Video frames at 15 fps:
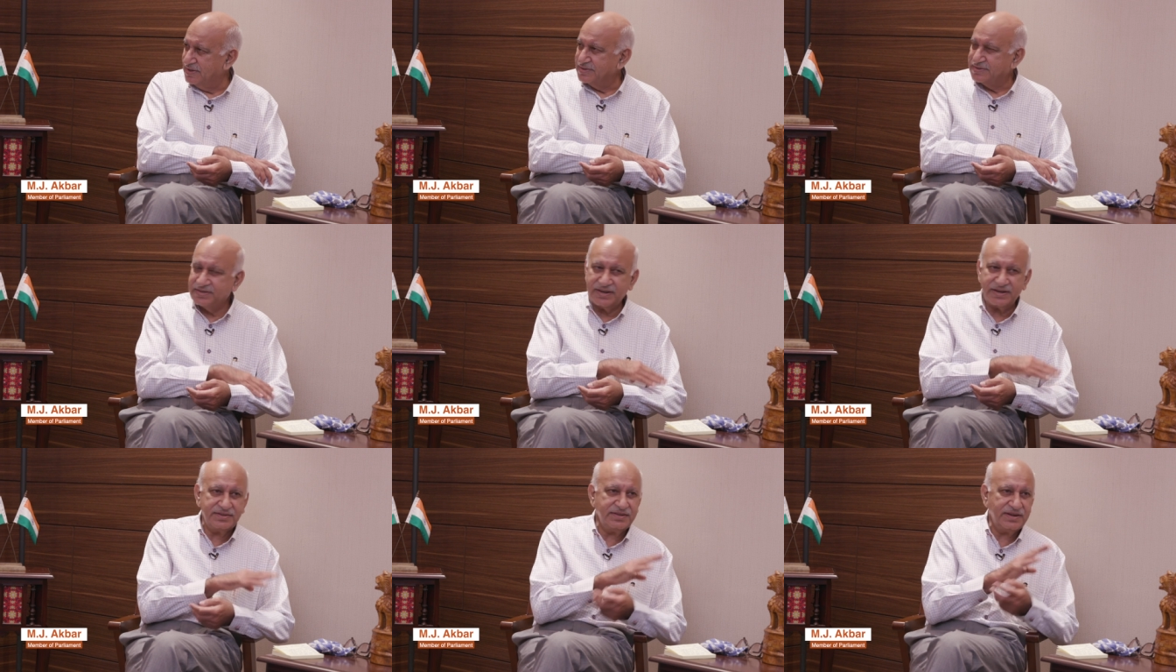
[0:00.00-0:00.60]

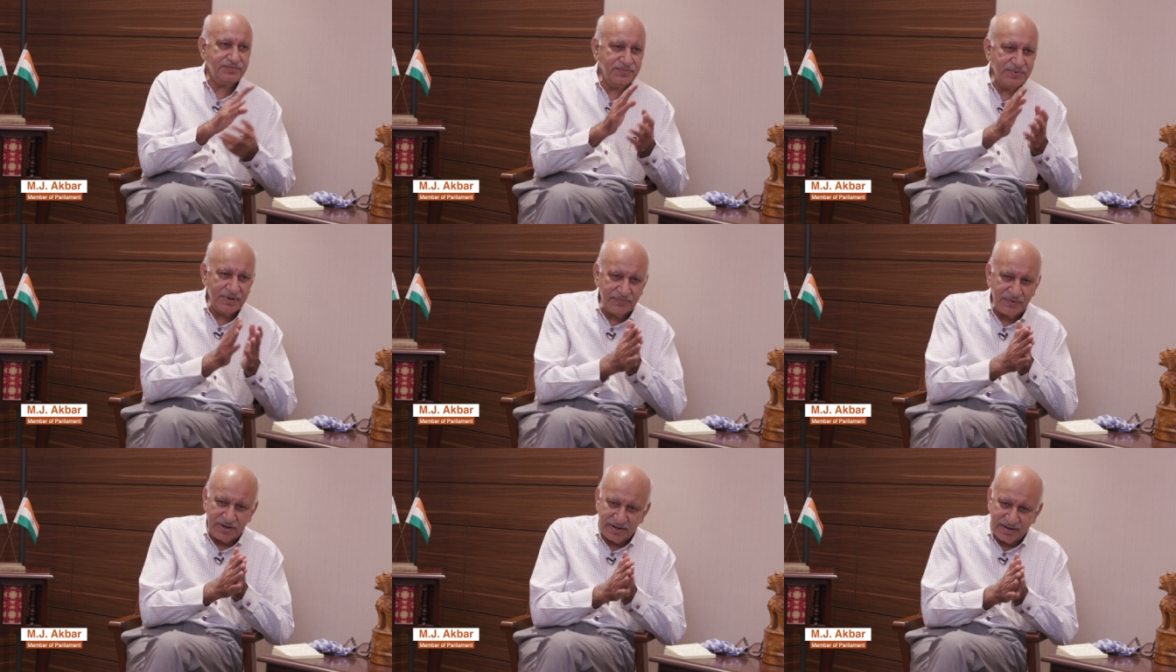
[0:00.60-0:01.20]
said that we
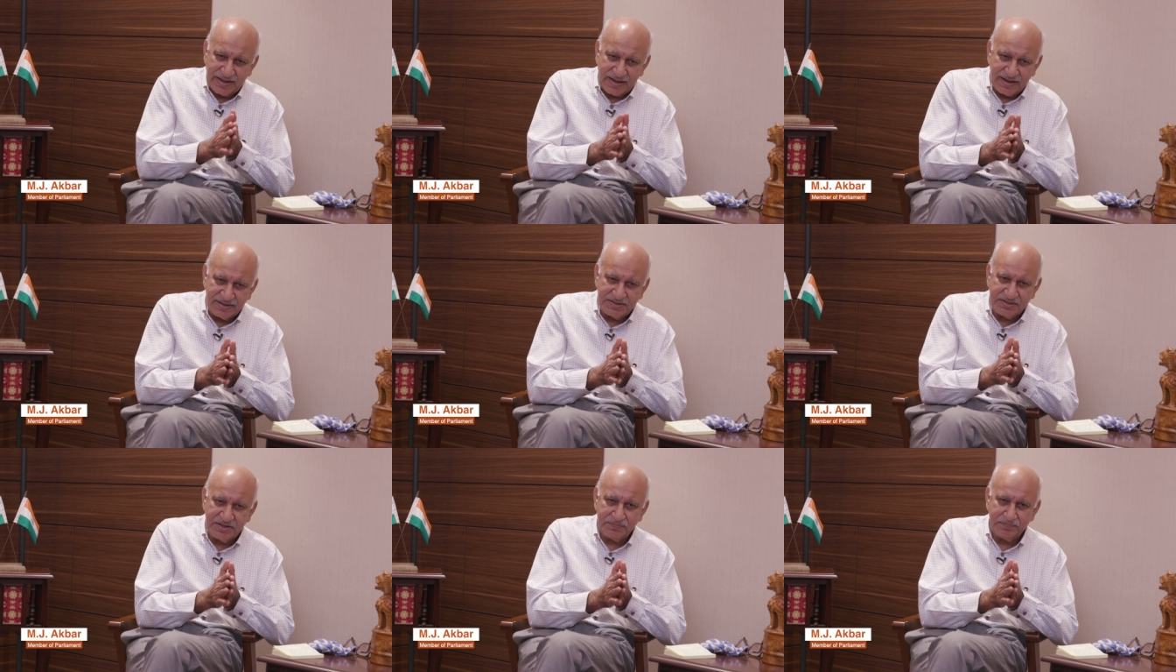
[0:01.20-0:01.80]
will
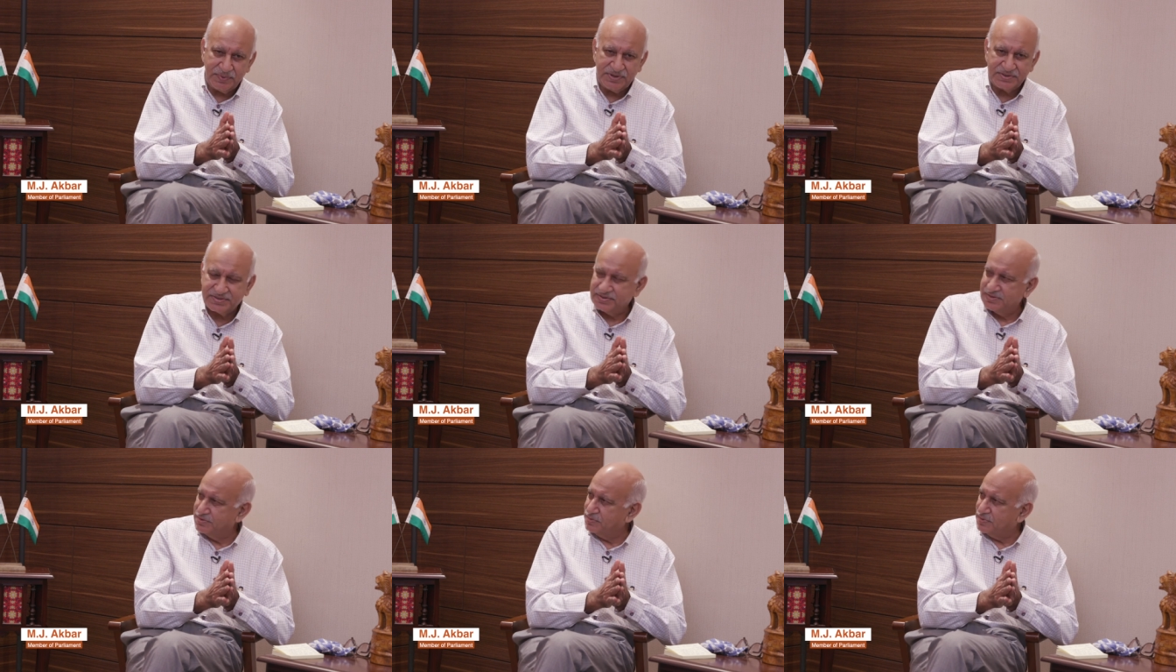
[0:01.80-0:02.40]
guarantee peace
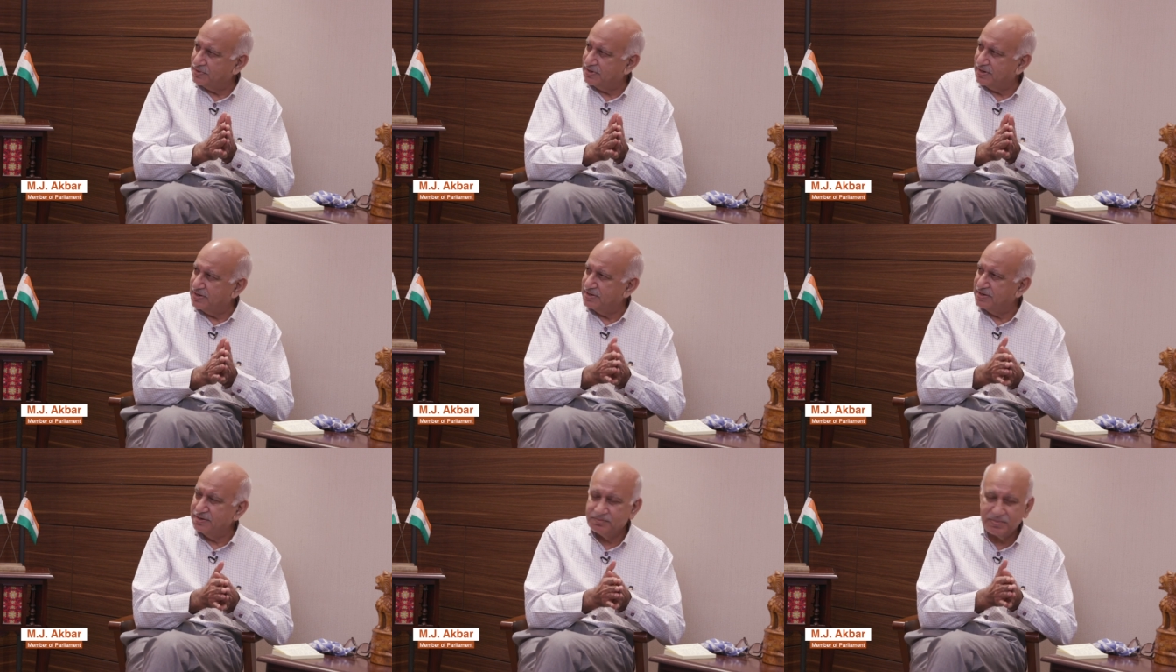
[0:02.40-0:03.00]
in
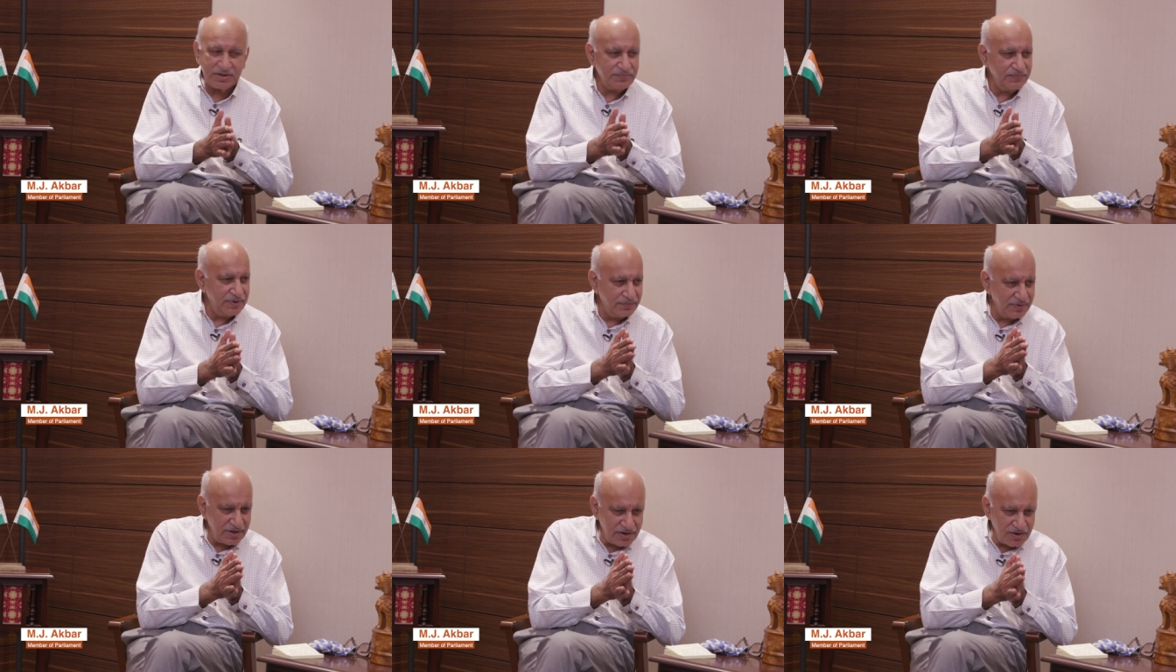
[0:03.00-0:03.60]
Noakhali, but we
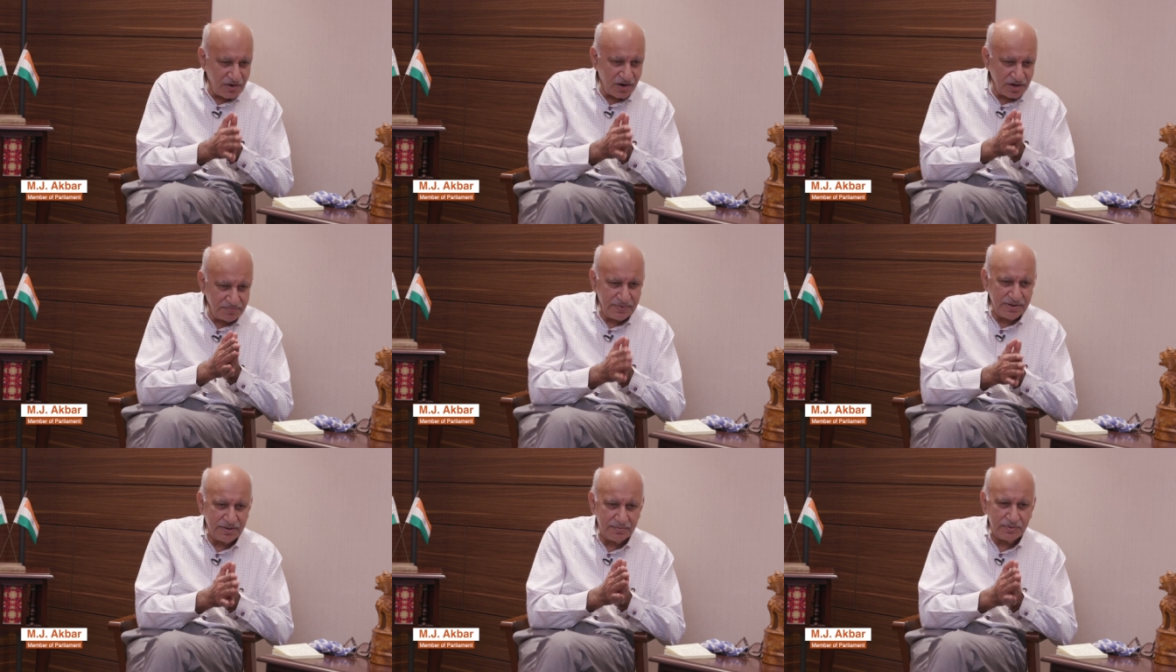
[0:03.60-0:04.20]
will not
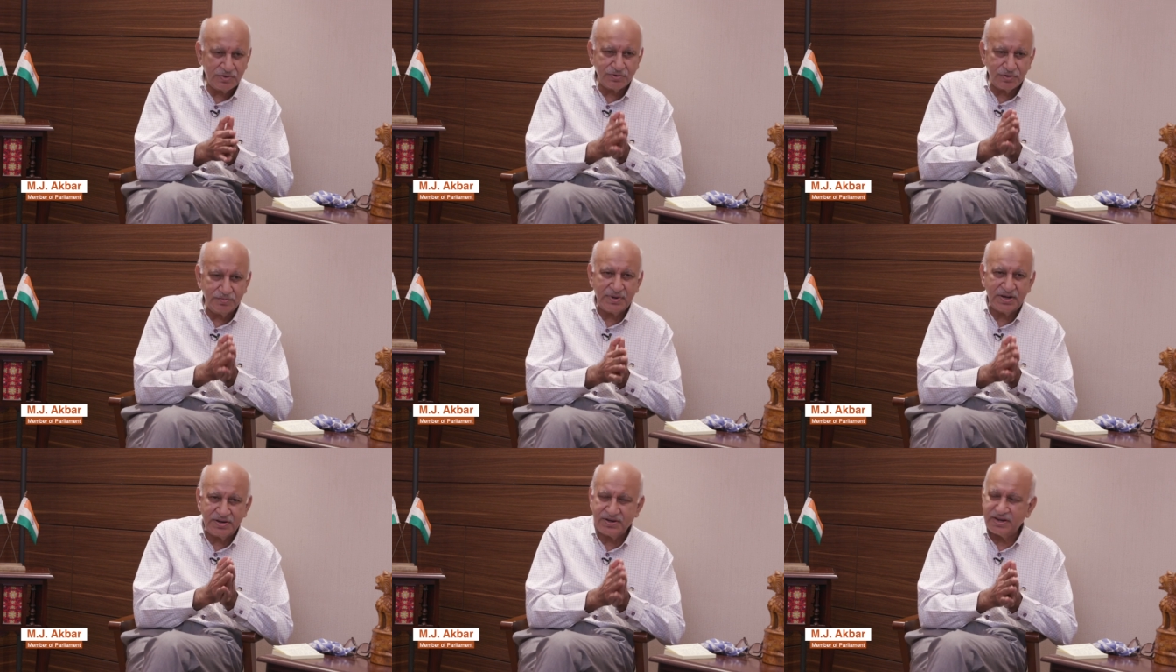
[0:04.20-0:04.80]
be able to
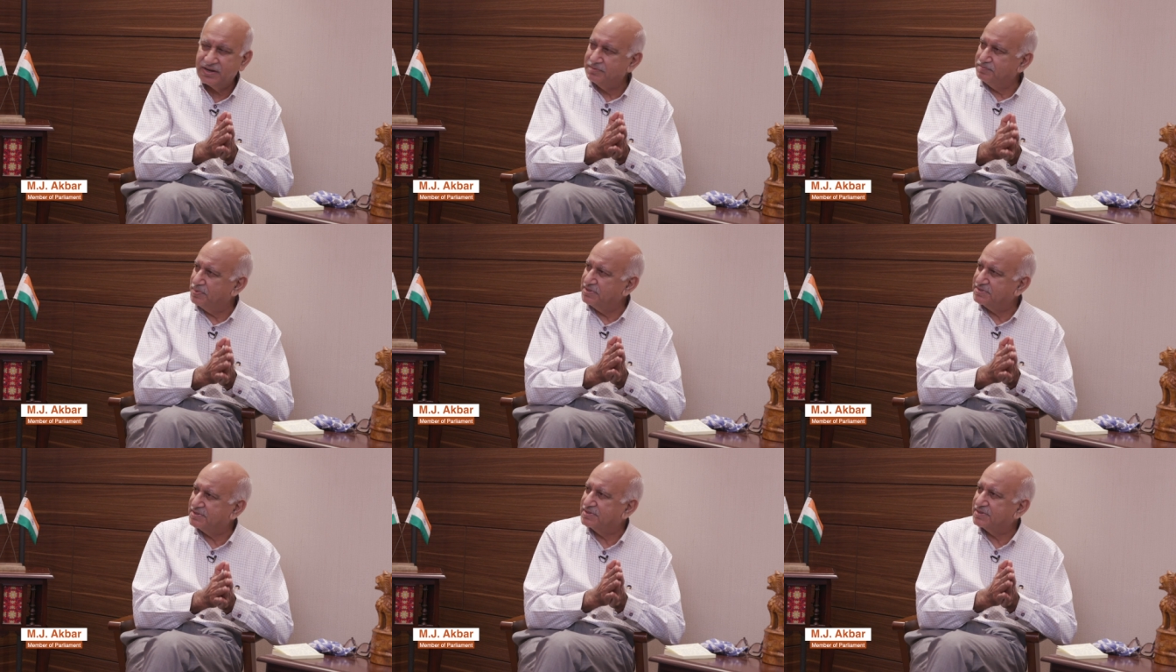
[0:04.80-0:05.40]
maintain
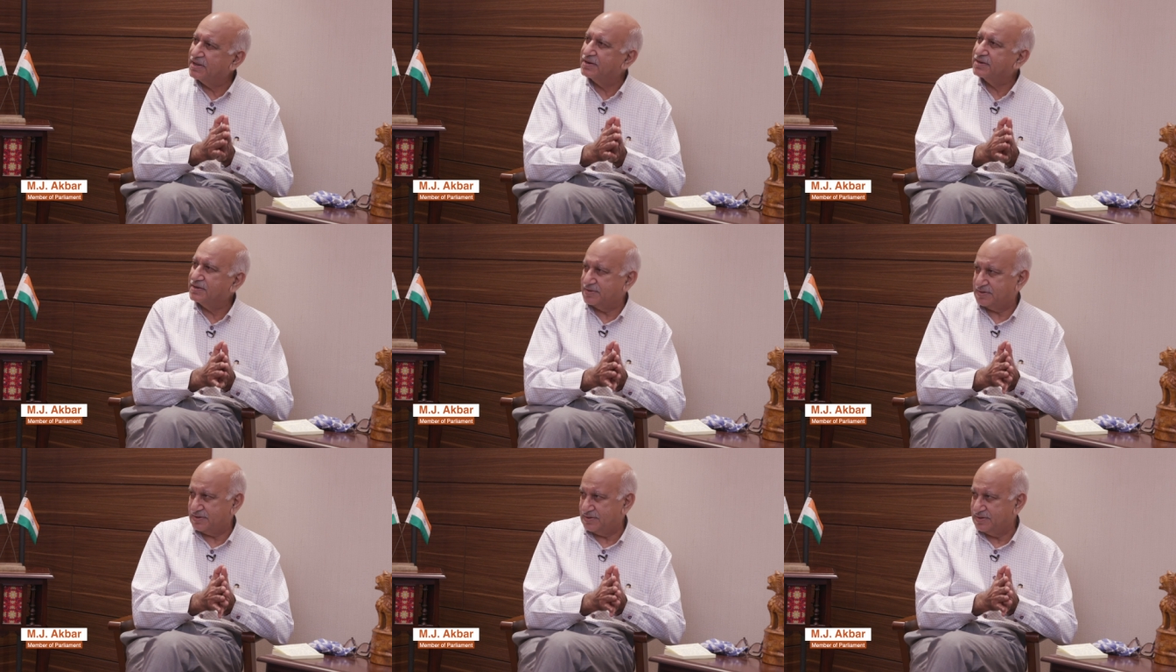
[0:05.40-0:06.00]
peace in
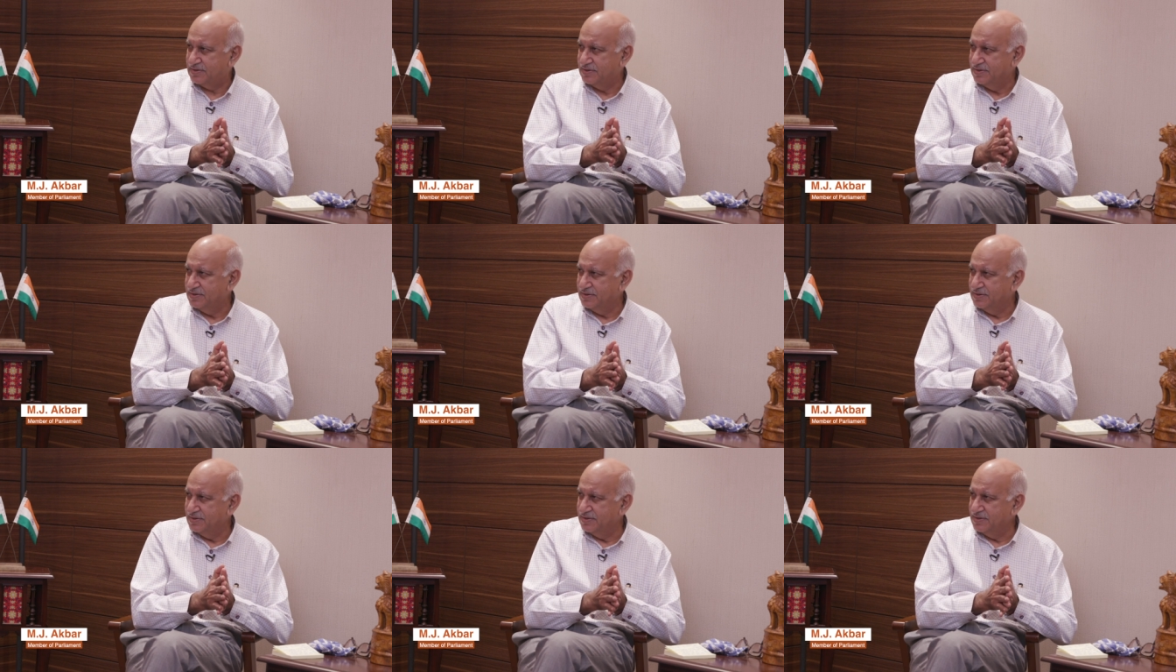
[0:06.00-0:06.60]
Calcutta
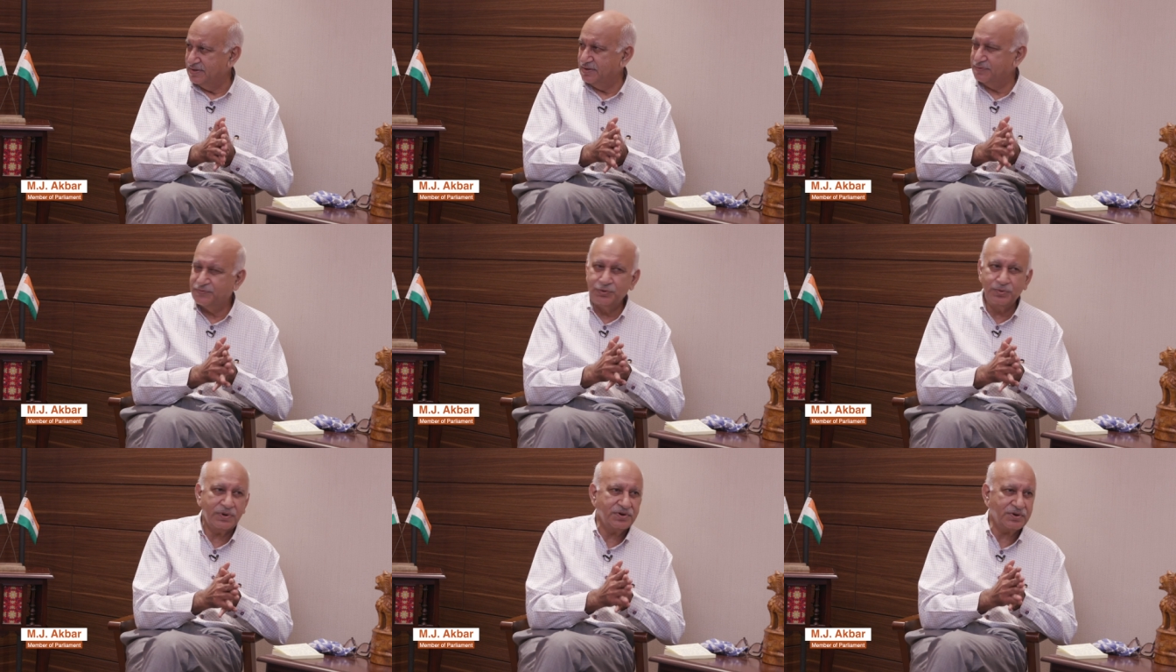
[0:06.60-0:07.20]
if
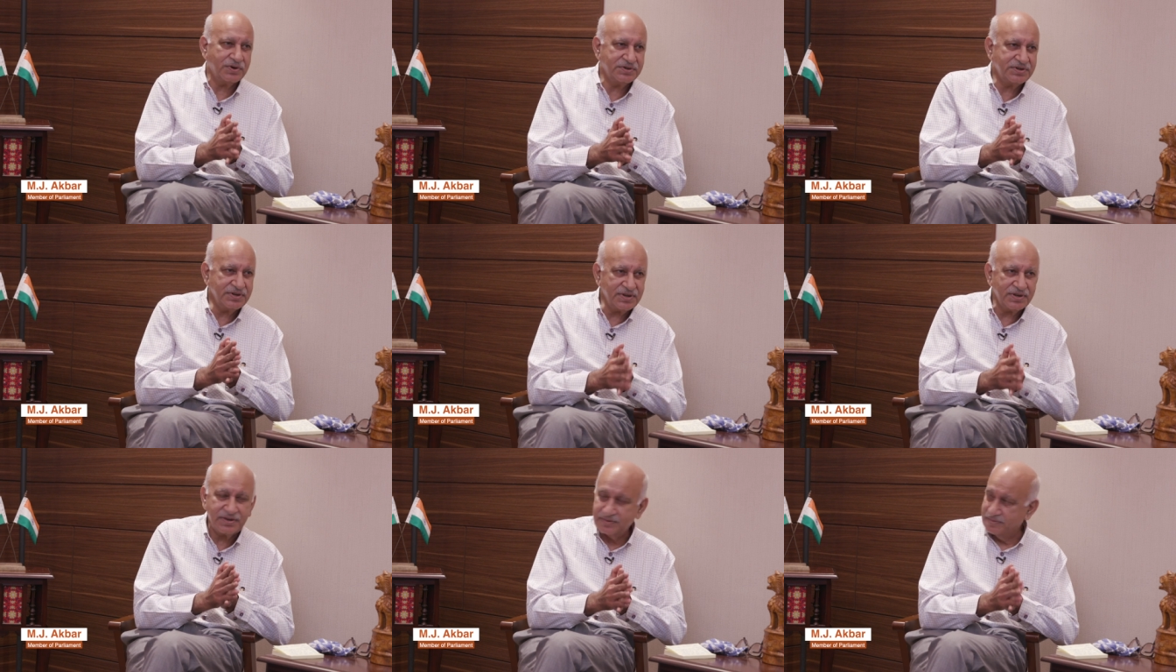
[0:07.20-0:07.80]
you are not here.